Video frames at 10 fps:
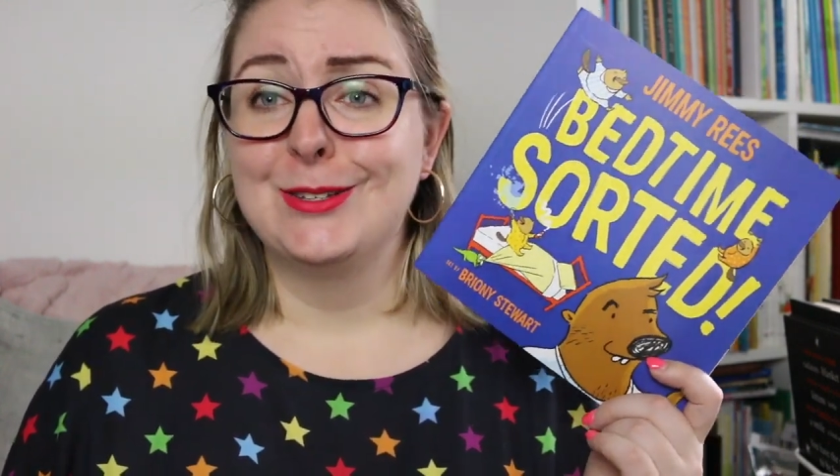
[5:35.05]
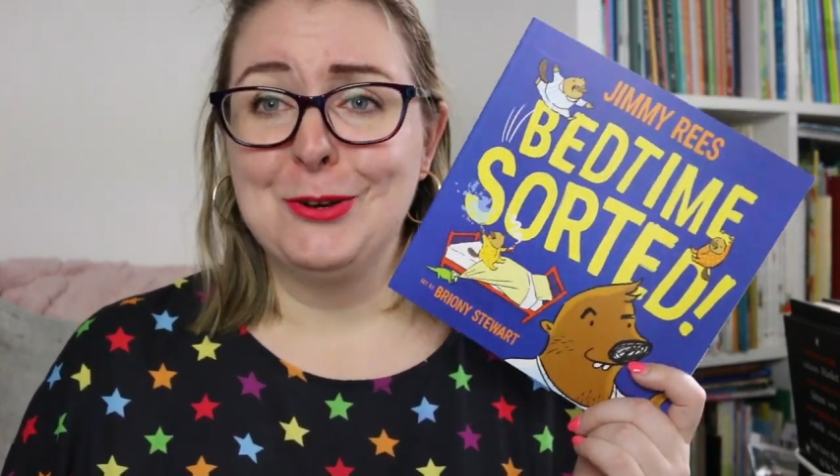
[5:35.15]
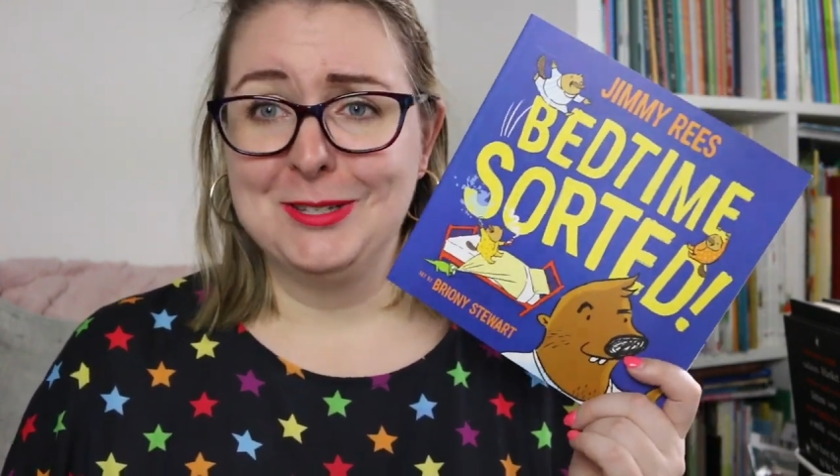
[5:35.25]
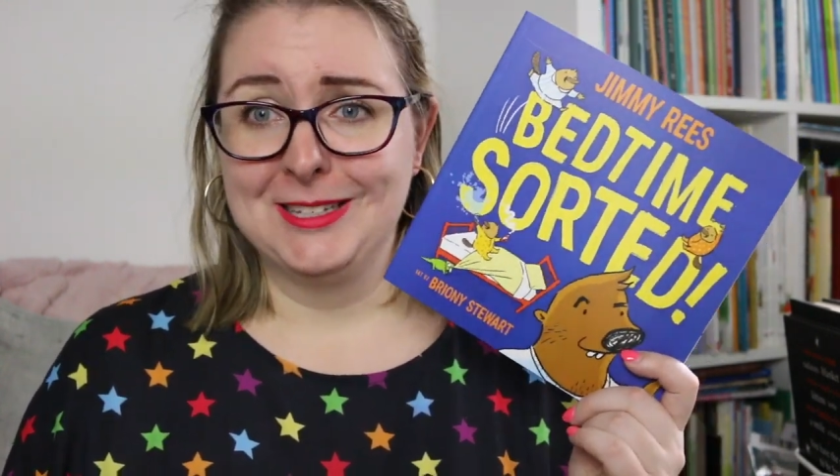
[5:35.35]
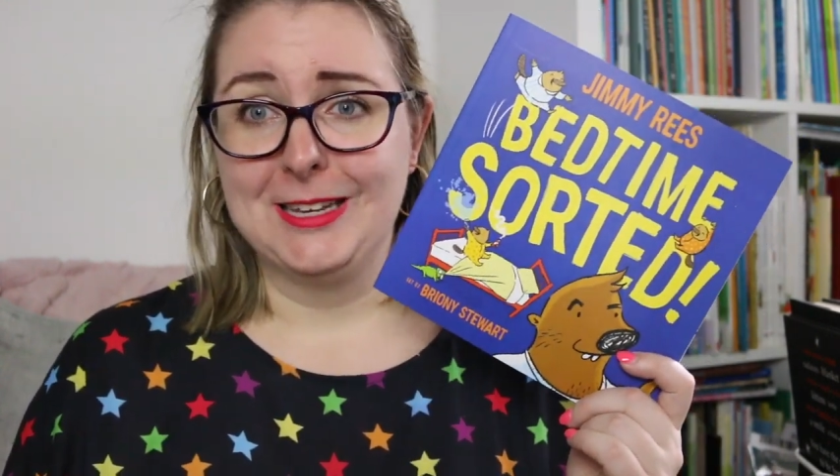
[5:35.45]
so
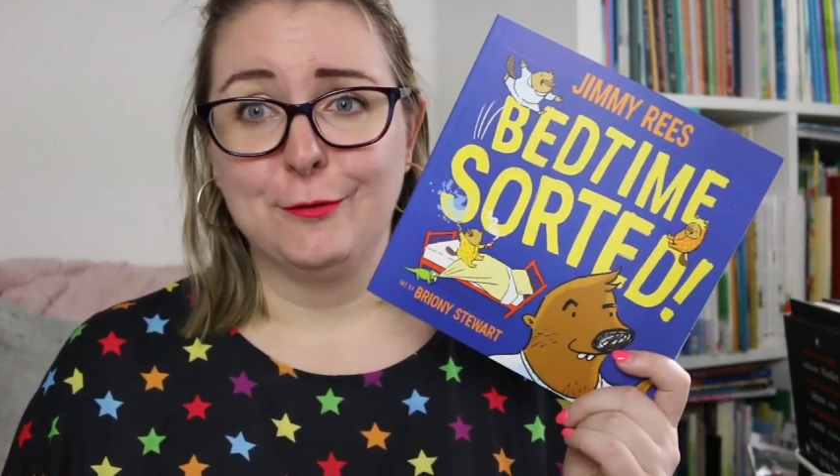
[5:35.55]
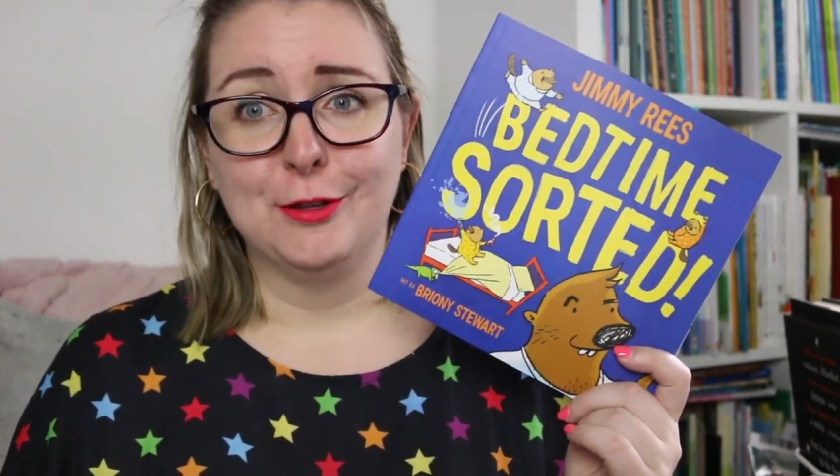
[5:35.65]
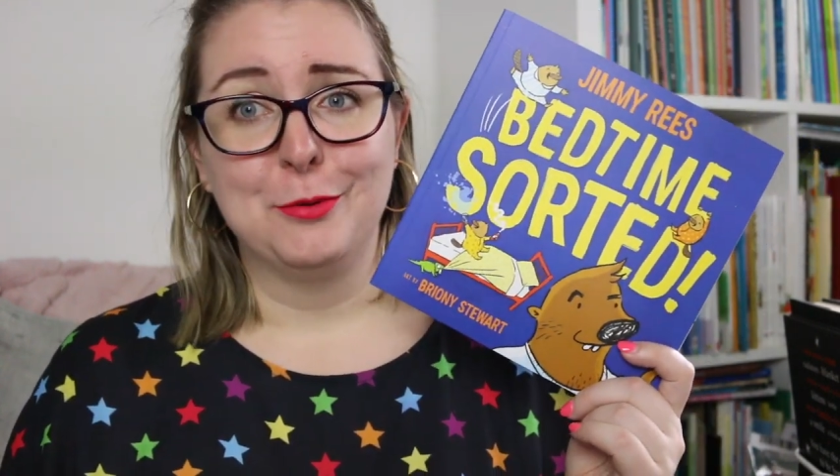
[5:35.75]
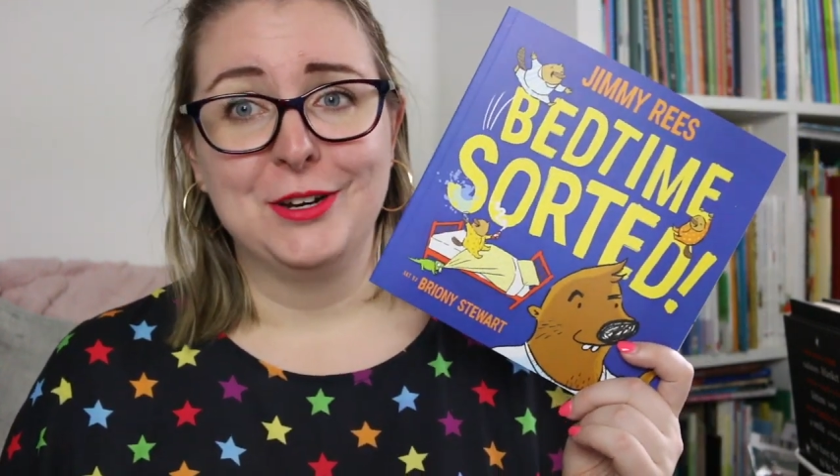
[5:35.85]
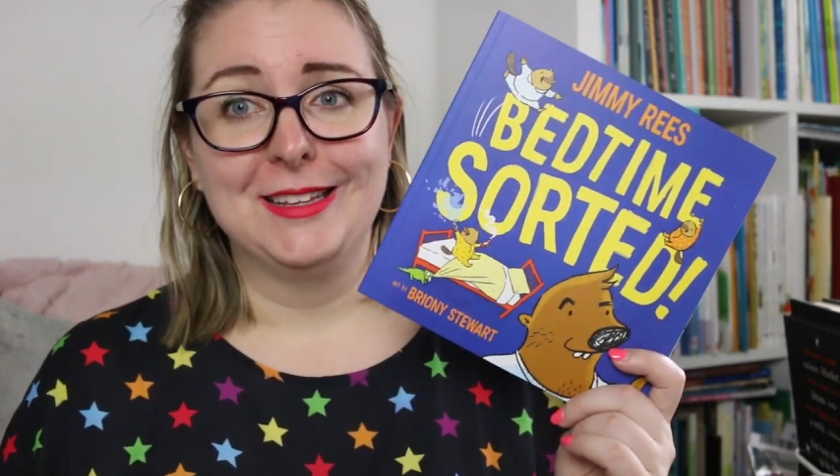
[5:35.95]
successful
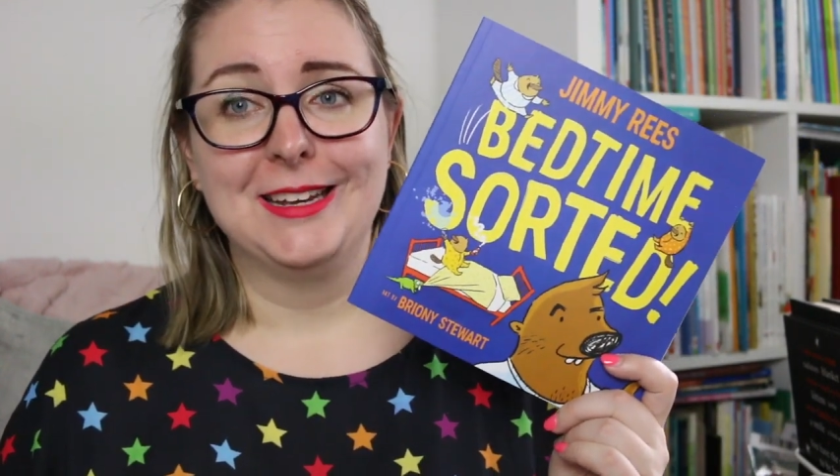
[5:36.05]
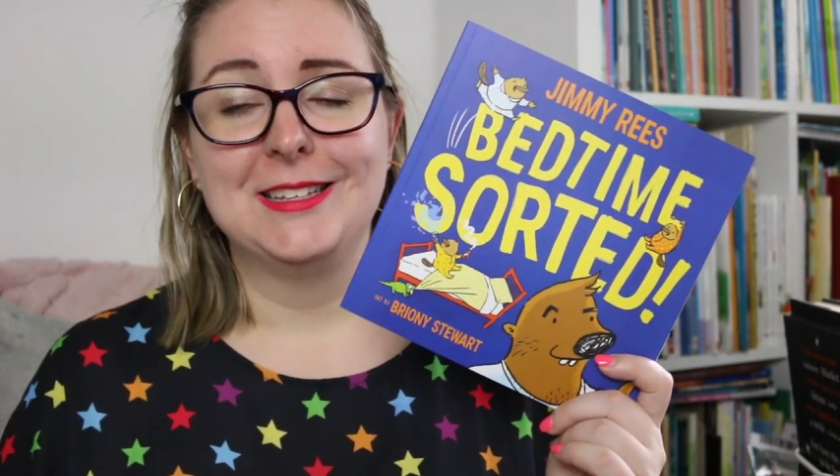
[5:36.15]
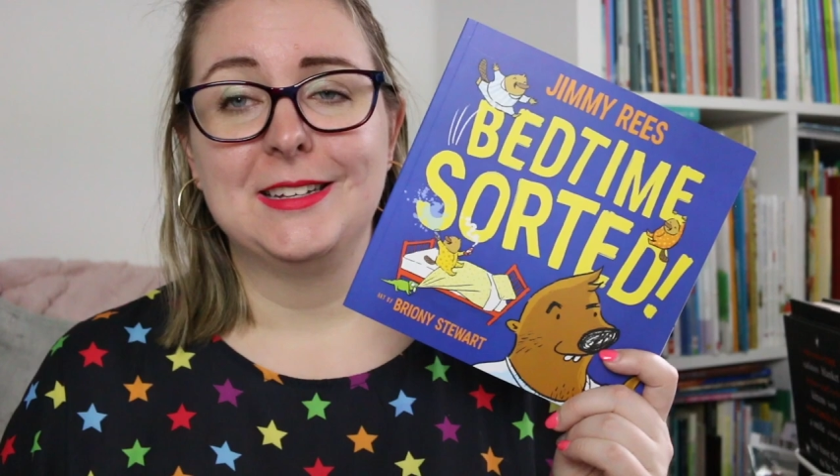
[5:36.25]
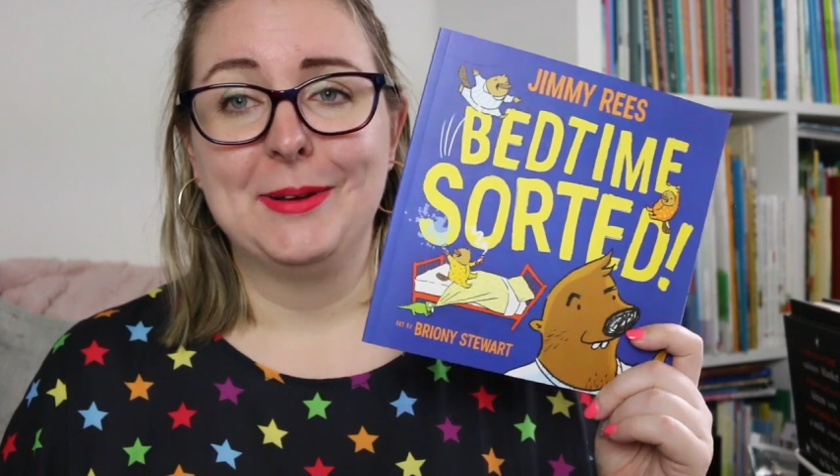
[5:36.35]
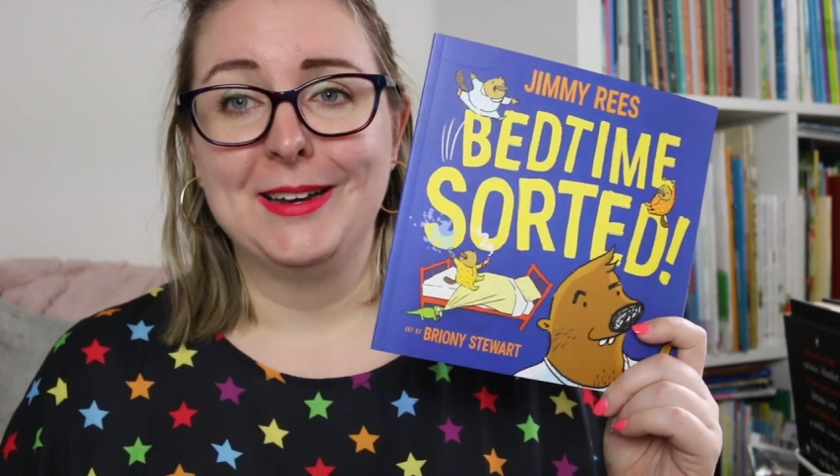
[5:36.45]
at putting the
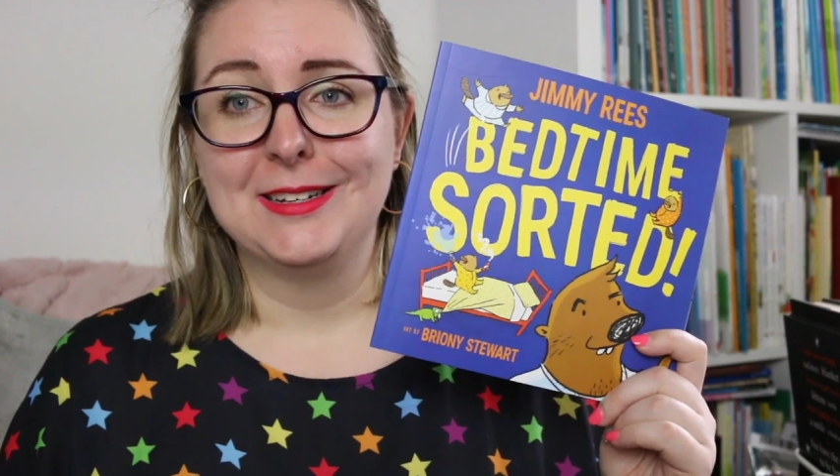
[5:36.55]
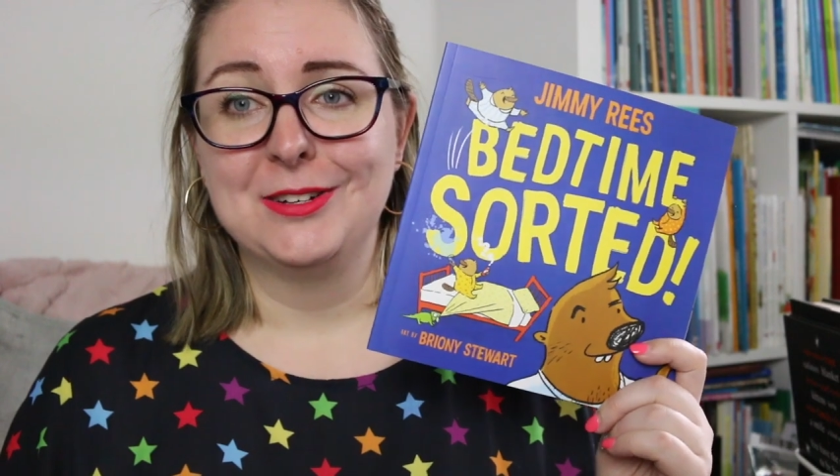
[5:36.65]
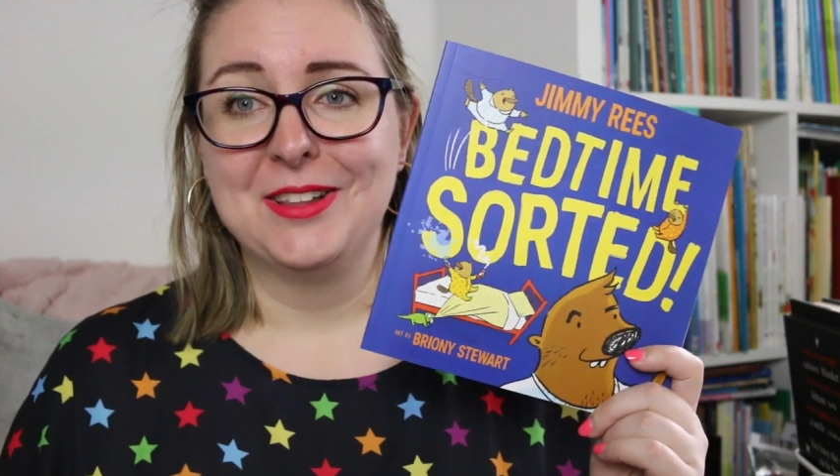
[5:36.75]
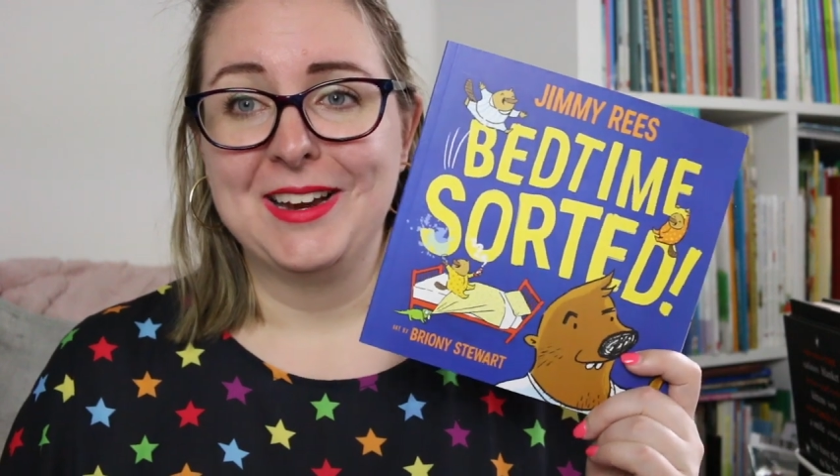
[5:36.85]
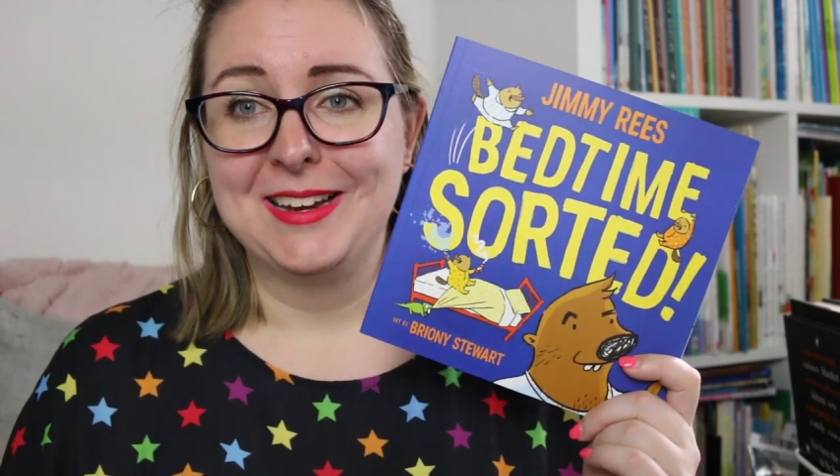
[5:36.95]
kids to bed until they